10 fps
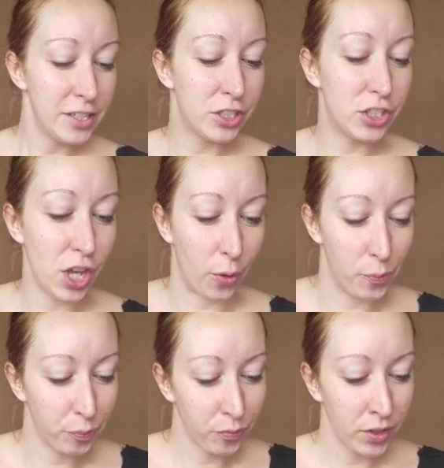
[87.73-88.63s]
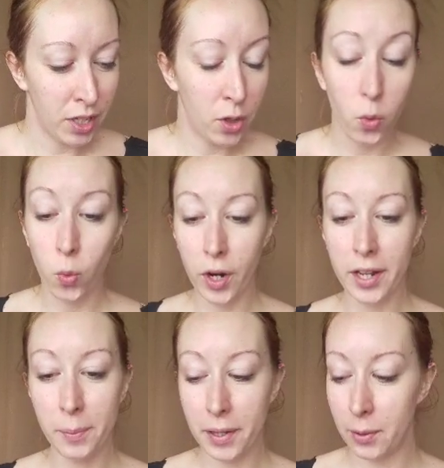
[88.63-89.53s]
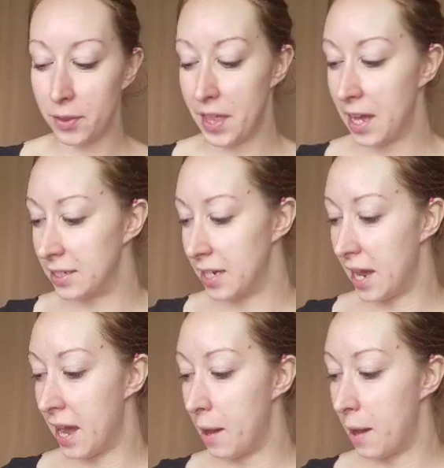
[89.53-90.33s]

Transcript: So, we're going to play with that today.